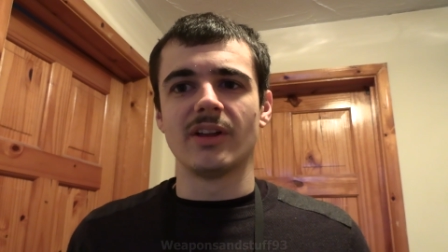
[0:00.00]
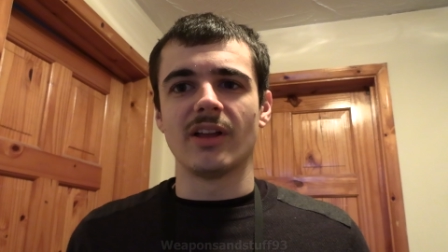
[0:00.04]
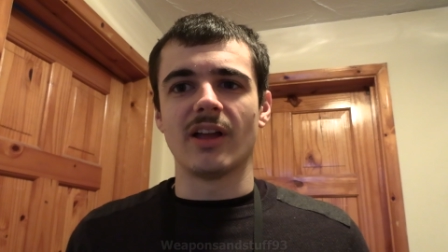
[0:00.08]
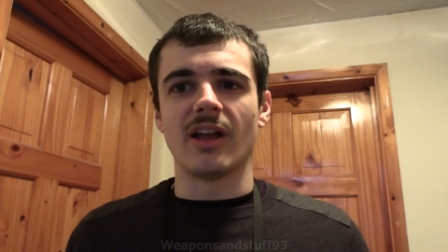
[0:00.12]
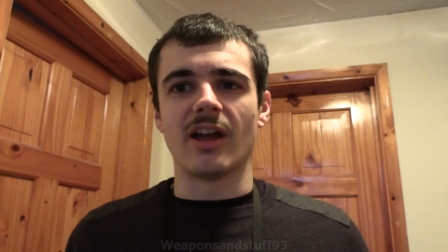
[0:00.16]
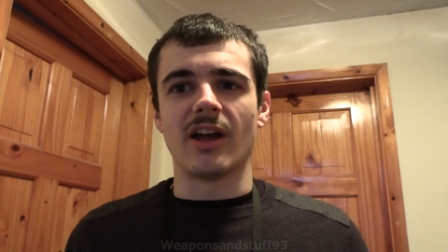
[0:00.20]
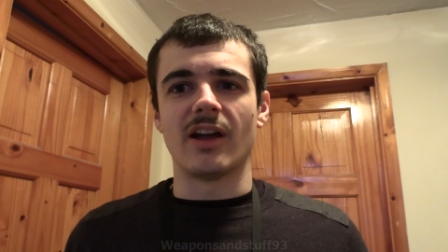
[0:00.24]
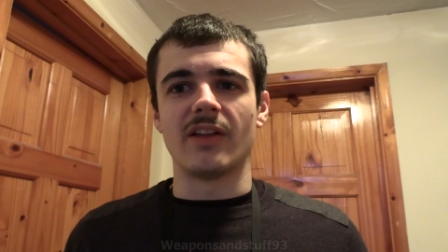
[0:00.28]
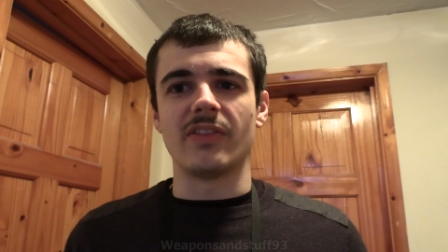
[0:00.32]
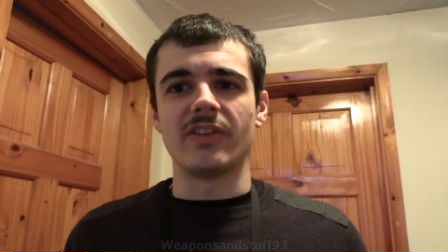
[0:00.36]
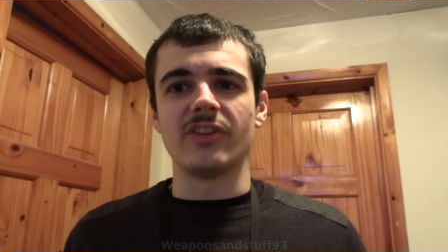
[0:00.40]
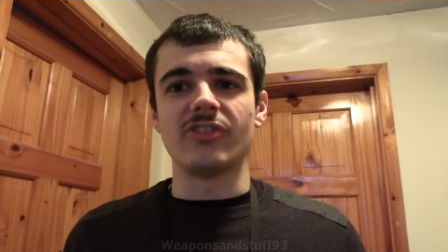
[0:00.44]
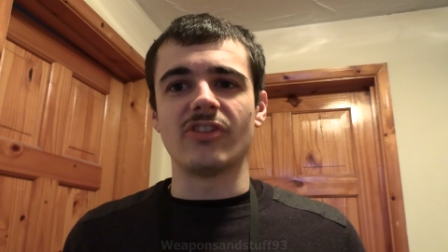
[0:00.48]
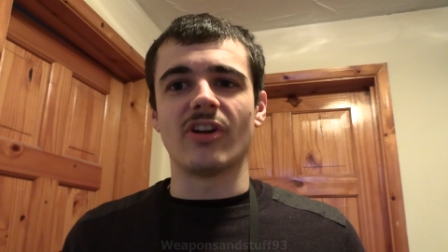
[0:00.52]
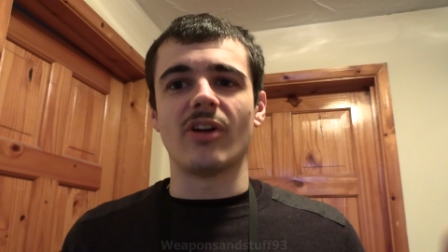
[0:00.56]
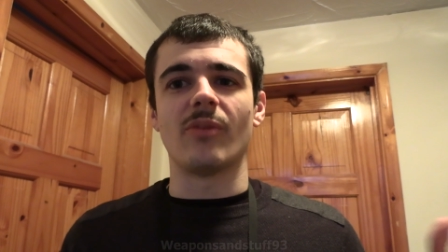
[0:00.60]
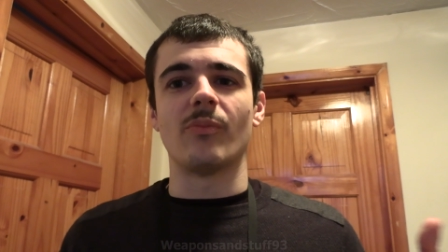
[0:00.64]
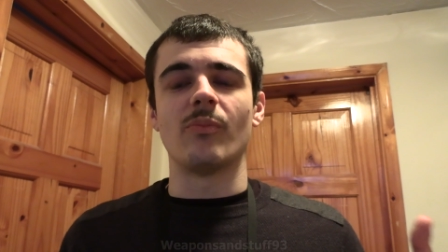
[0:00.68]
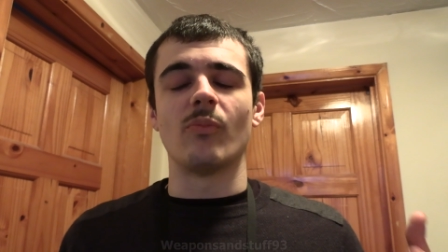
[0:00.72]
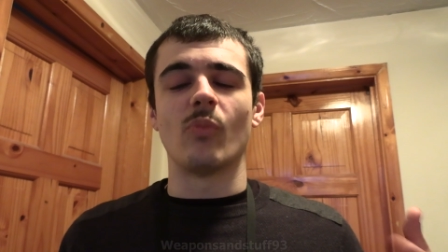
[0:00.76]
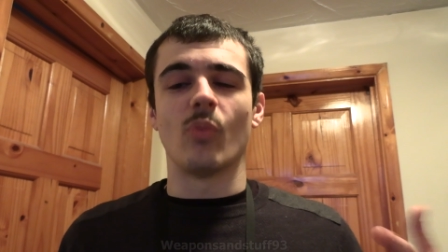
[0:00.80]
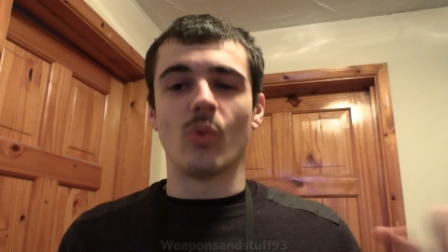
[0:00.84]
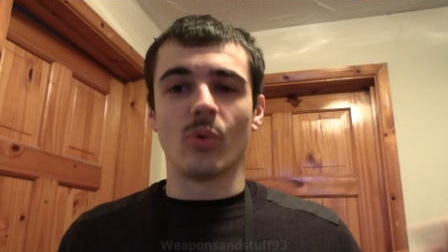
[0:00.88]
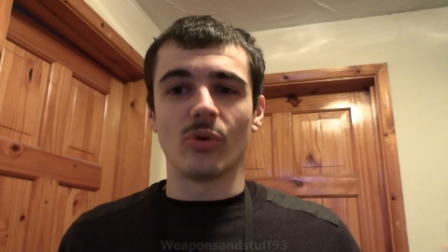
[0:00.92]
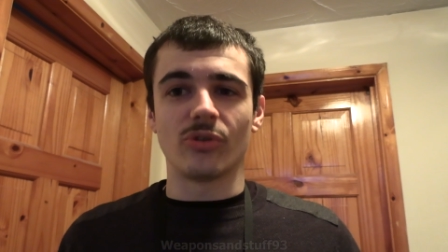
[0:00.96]
Uh, these
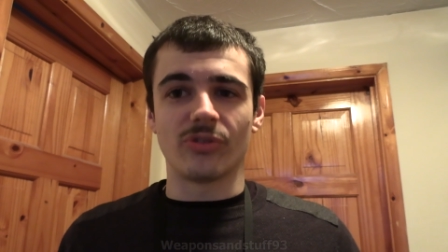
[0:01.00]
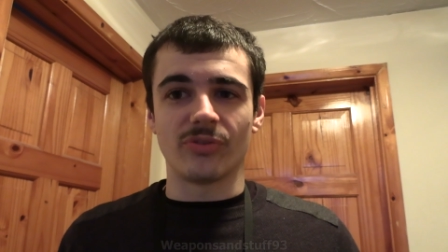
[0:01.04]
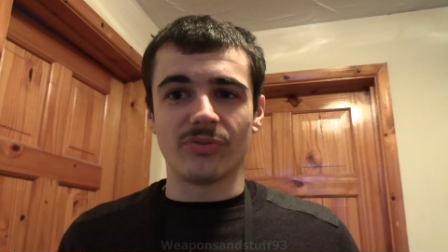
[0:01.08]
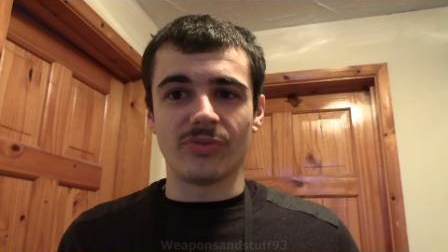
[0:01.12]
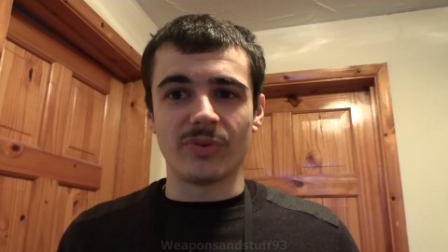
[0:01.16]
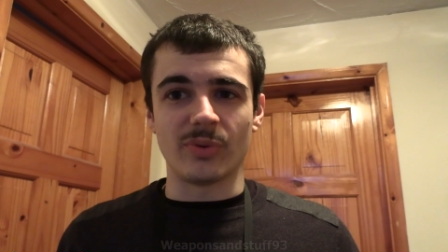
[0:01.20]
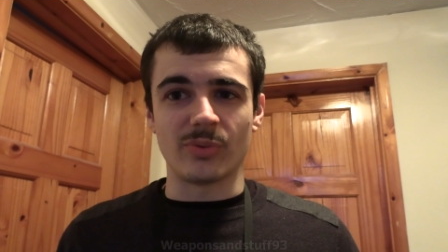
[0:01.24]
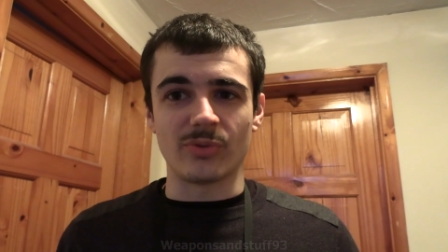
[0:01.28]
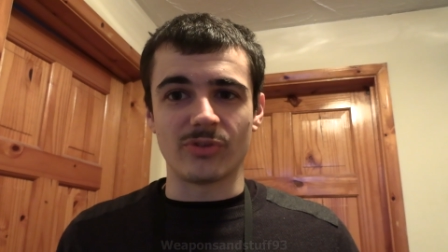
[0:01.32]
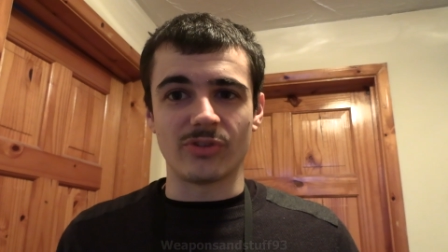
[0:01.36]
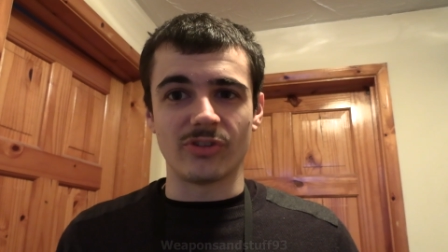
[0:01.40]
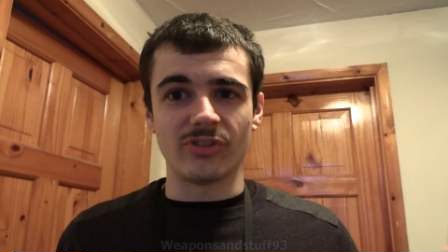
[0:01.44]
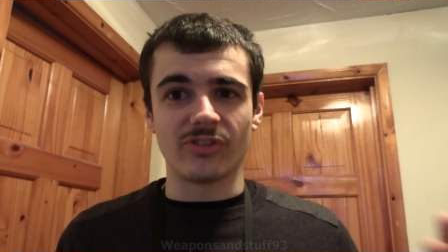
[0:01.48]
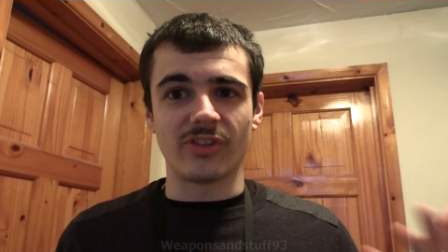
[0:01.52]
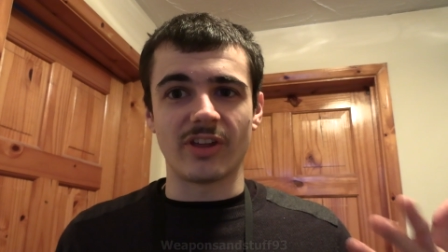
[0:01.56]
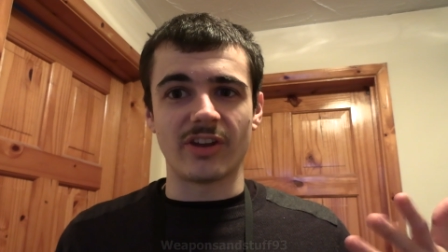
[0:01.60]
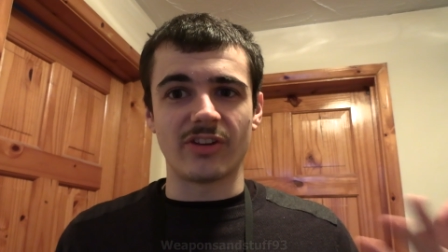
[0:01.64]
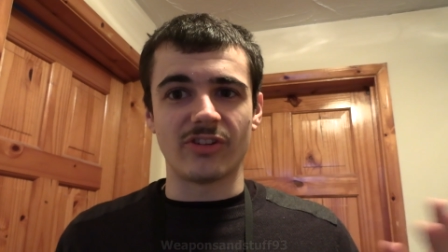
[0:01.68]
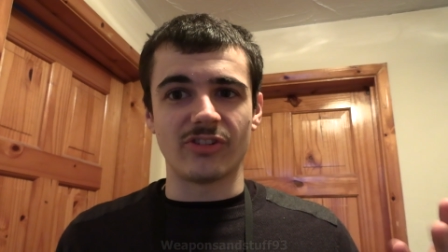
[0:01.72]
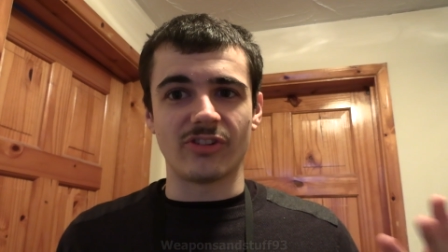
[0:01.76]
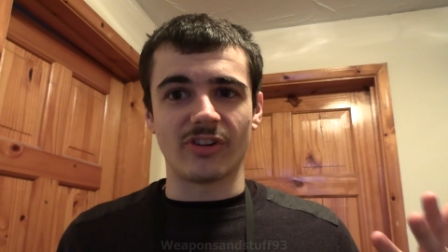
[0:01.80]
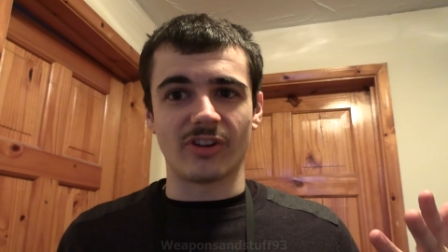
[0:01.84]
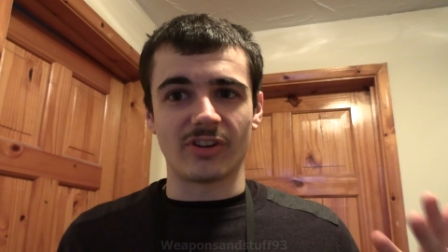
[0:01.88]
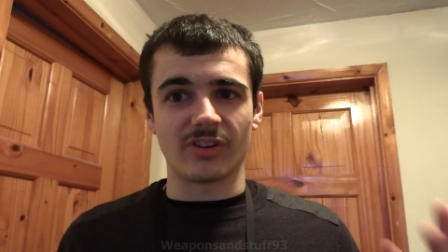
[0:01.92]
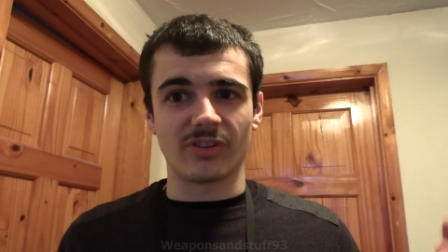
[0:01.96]
aren't water filters, they're
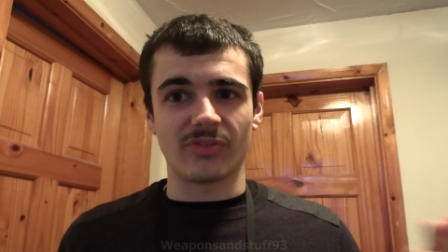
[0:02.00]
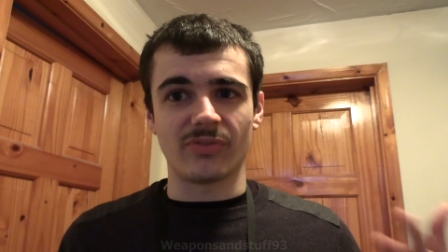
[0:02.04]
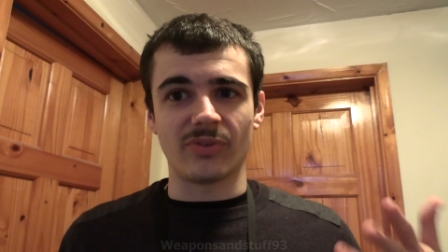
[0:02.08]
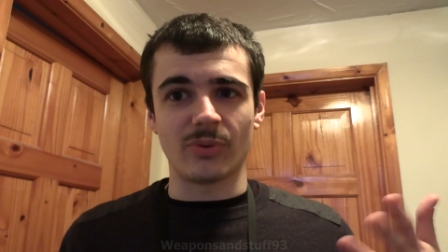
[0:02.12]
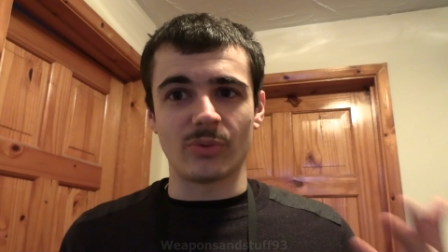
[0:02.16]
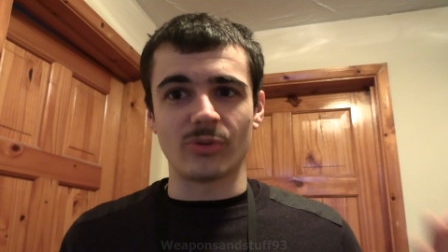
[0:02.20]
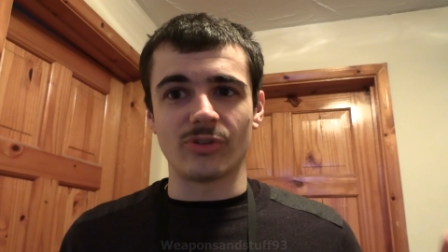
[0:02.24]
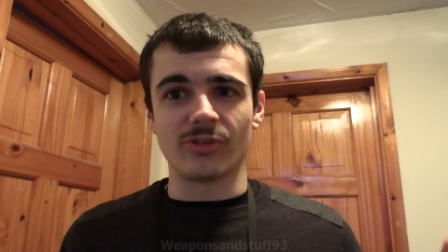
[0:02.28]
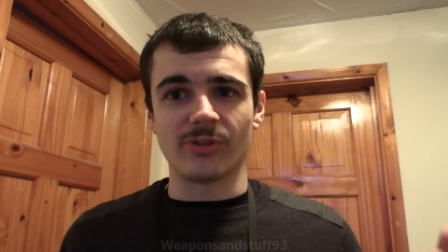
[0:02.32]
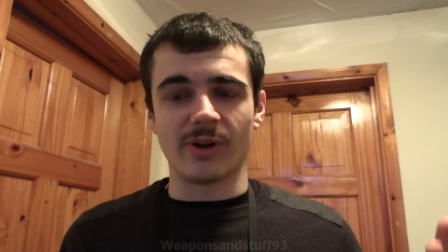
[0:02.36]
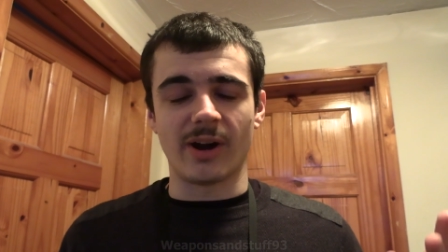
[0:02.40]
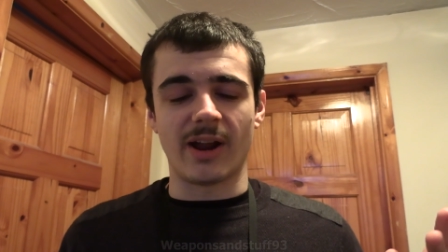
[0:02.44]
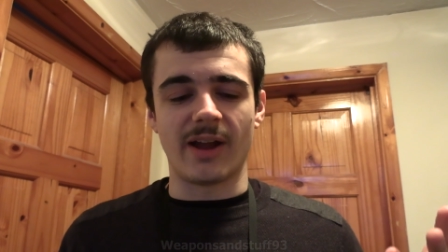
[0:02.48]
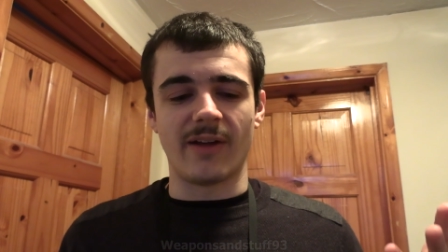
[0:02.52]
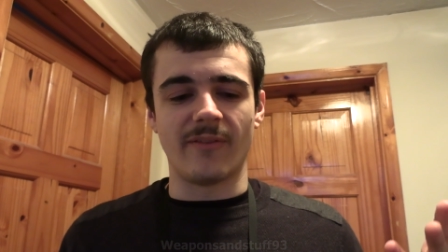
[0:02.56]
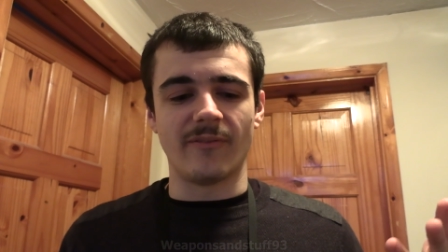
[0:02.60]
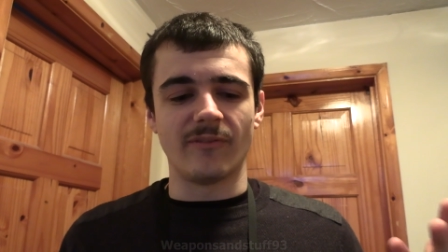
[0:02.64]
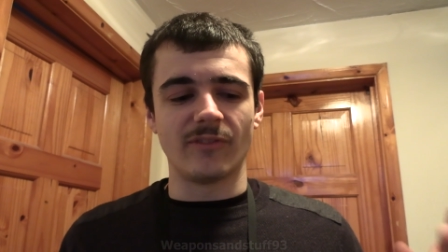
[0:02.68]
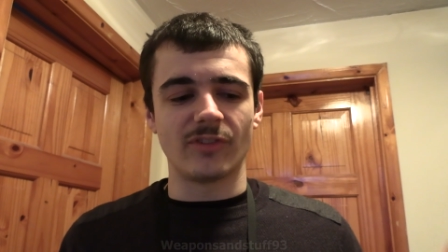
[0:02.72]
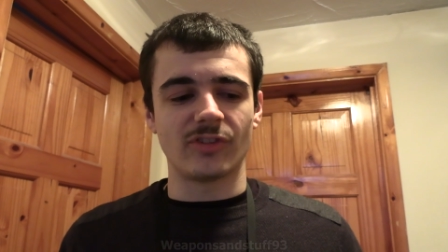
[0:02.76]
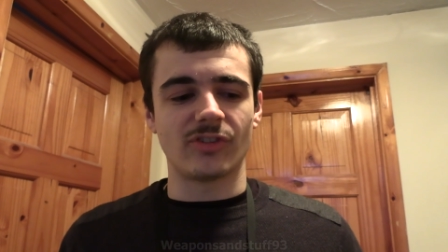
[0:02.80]
designed to filter air.